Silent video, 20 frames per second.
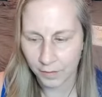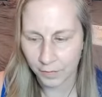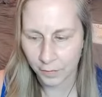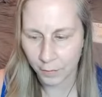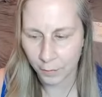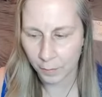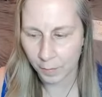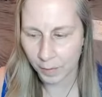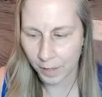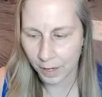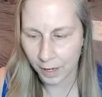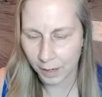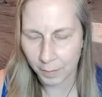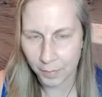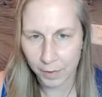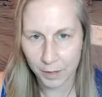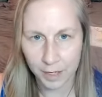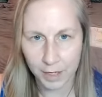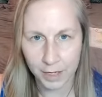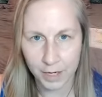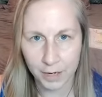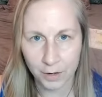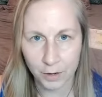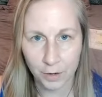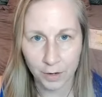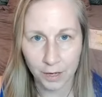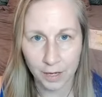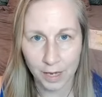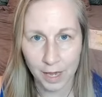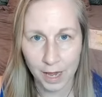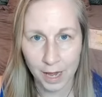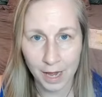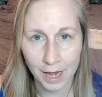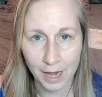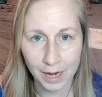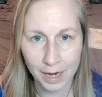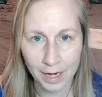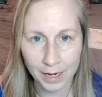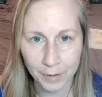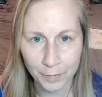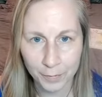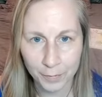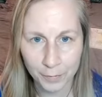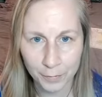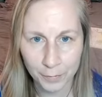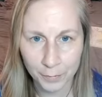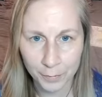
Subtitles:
If you pop on here live,